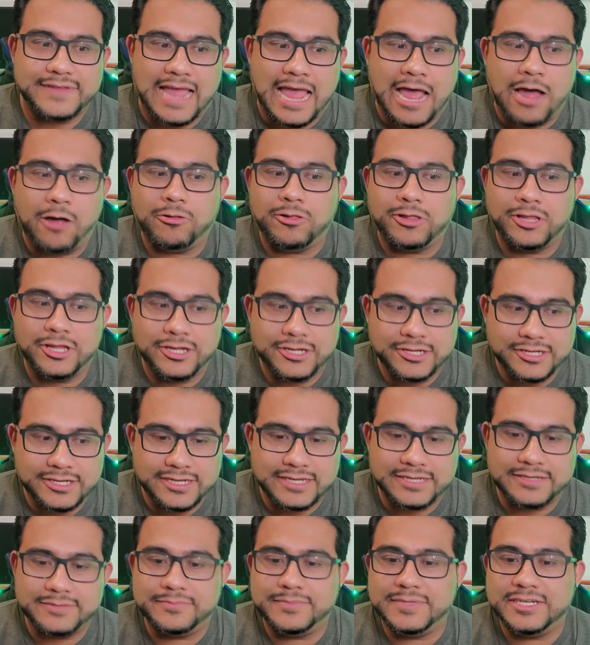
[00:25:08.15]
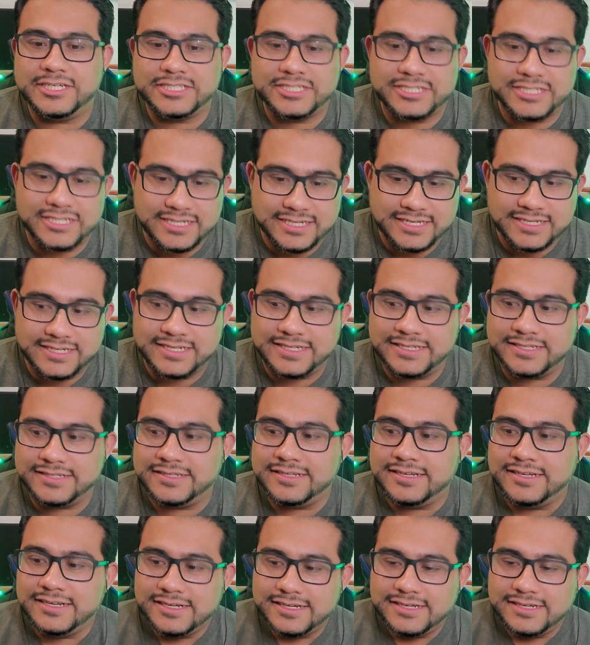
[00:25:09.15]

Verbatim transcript: outlook and mission and